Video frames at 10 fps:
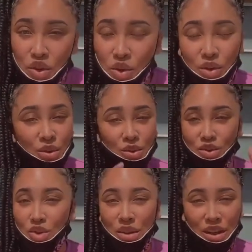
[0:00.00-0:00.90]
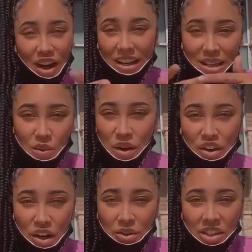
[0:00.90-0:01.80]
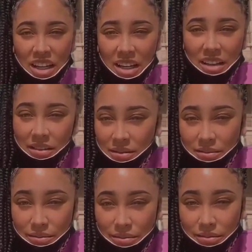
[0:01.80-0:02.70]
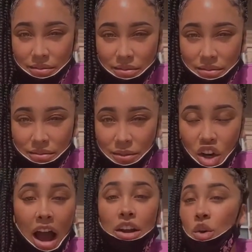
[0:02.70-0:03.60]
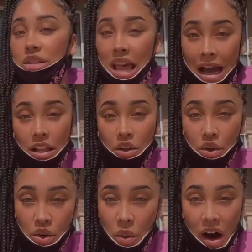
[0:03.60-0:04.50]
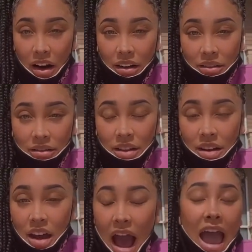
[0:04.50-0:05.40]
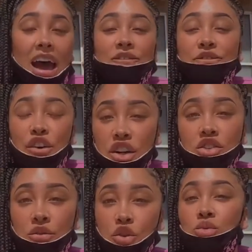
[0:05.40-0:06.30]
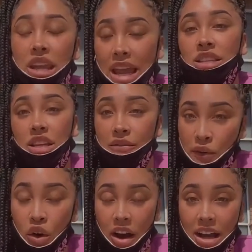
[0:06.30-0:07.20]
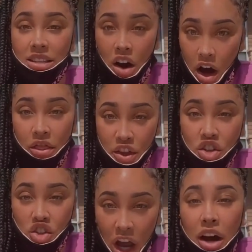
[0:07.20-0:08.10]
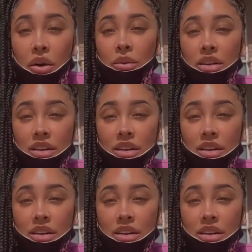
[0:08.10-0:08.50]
doing crazy weirdo shit. Girl, I know exactly who you are. I have footage of you dancing for us on the show.